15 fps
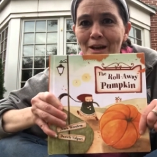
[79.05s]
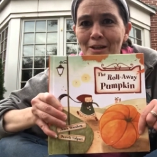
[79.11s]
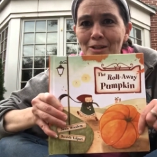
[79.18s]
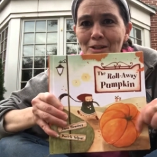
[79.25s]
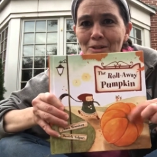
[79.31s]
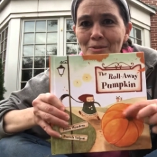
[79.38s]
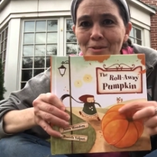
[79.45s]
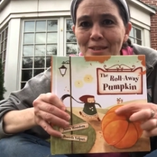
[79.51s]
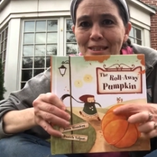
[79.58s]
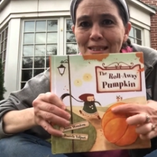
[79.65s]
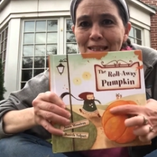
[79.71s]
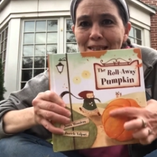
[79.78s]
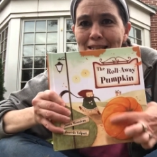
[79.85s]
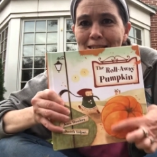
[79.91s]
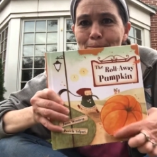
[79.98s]
Do you see
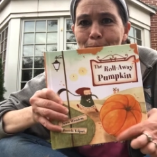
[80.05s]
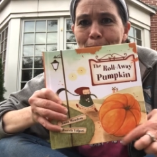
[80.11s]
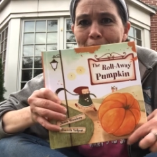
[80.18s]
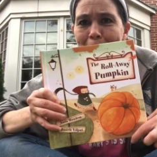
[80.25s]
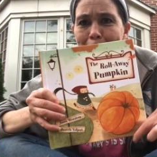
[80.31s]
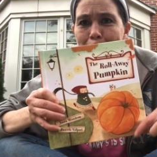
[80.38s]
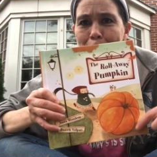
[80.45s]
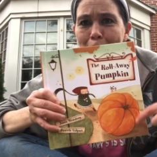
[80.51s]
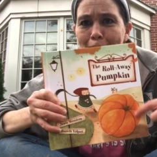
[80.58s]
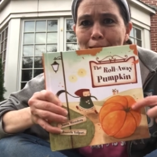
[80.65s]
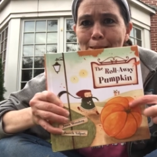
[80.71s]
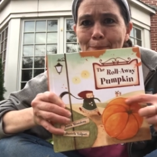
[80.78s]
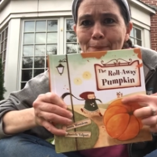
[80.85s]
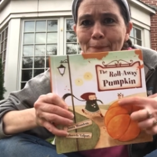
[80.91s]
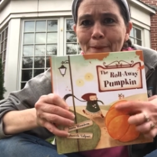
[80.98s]
this big
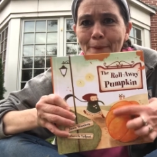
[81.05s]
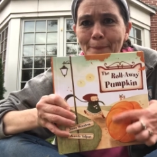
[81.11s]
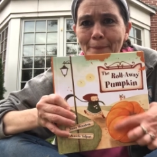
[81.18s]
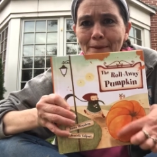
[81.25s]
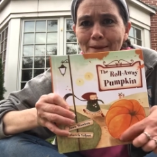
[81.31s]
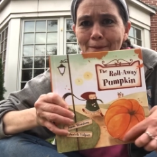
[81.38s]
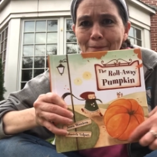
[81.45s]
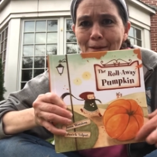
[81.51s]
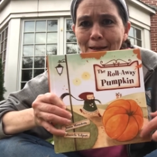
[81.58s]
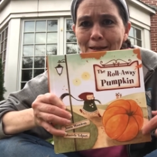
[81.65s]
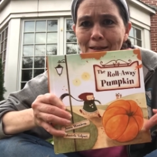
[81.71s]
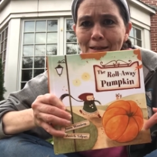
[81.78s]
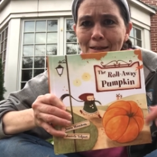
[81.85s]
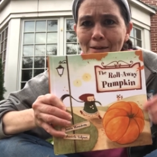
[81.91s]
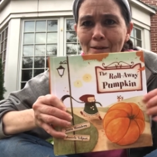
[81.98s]
giant pumpkin right
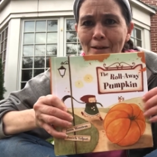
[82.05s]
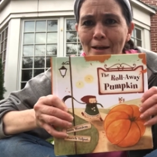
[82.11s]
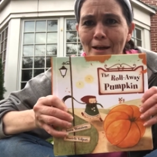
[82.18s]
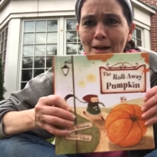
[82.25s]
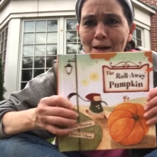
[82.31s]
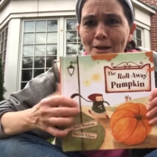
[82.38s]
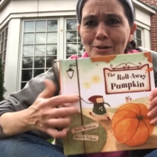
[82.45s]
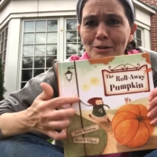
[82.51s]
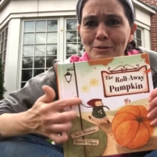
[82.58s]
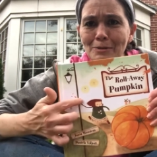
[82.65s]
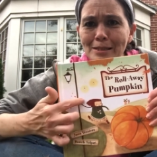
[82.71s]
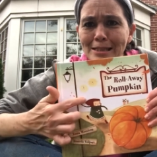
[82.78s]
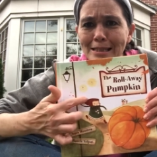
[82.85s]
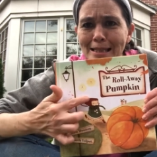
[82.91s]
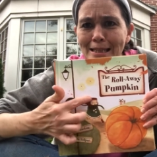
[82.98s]
here? Do you
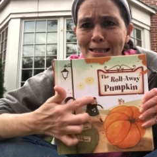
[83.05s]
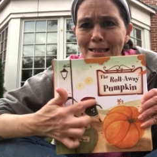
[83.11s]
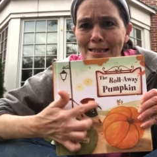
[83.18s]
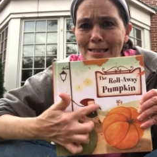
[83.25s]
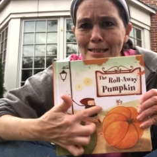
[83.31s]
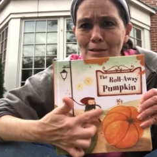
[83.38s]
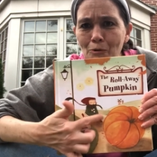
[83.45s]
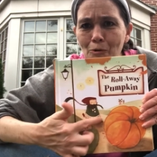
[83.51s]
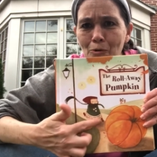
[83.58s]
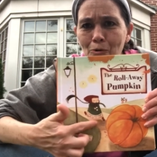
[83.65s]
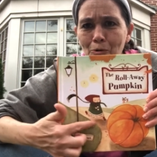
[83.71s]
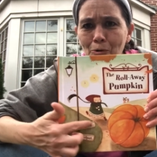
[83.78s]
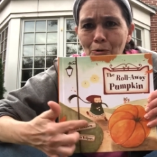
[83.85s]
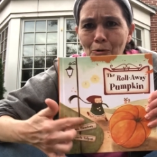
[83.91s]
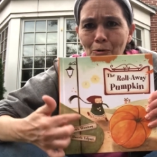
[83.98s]
see this little
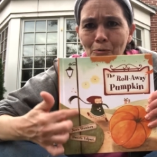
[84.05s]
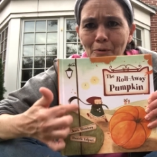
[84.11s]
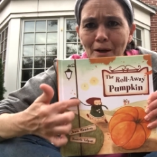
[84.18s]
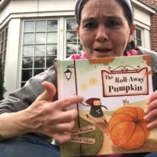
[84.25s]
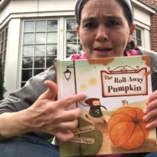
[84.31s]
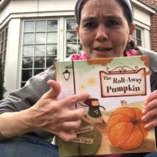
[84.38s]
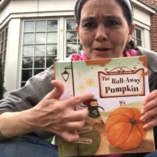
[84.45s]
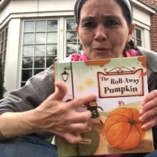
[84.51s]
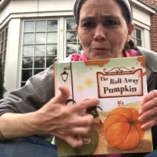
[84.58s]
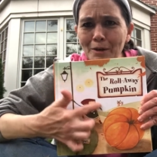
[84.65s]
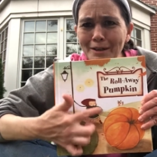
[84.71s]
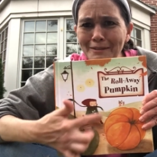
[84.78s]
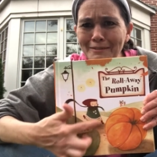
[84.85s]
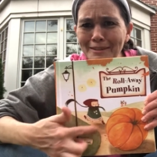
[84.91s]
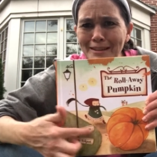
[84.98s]
girl right here? What
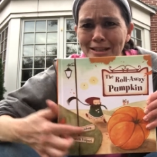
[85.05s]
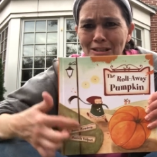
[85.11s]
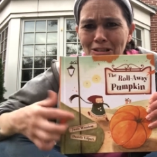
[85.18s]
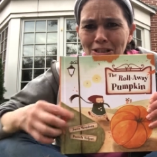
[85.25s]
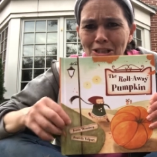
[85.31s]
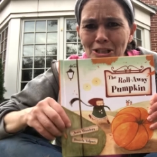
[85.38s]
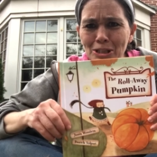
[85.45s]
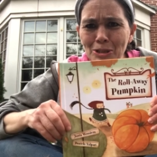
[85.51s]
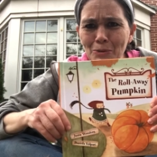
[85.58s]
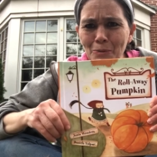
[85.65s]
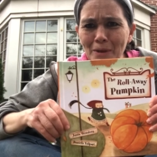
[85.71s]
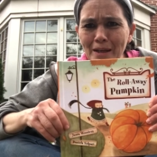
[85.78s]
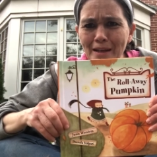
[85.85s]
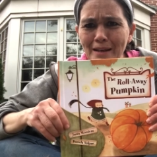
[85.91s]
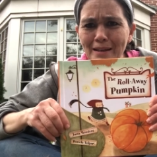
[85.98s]
do you think she's
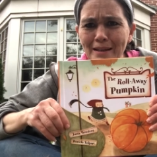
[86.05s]
doing?